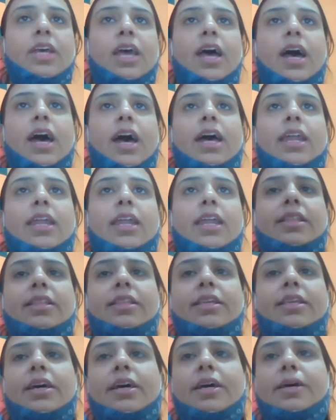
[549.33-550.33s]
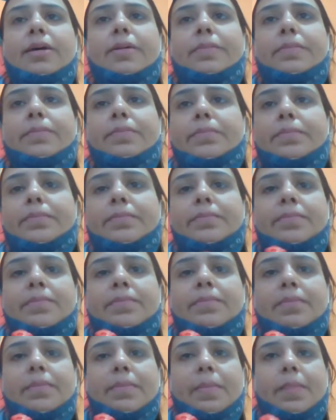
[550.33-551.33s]
Aradhya,
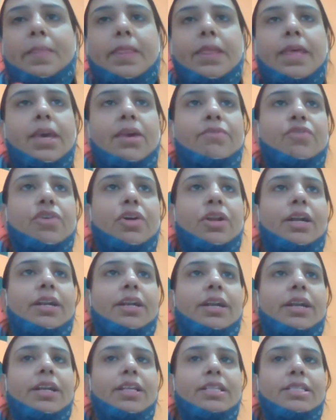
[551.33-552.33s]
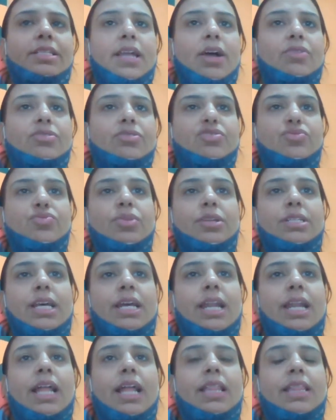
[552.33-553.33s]
give your attendance now, students.
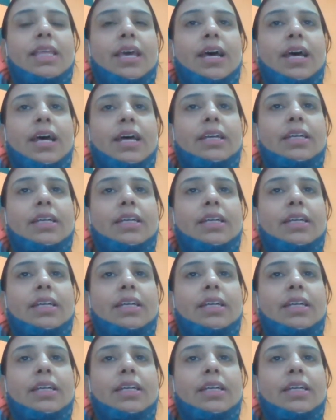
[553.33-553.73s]
Aradhya.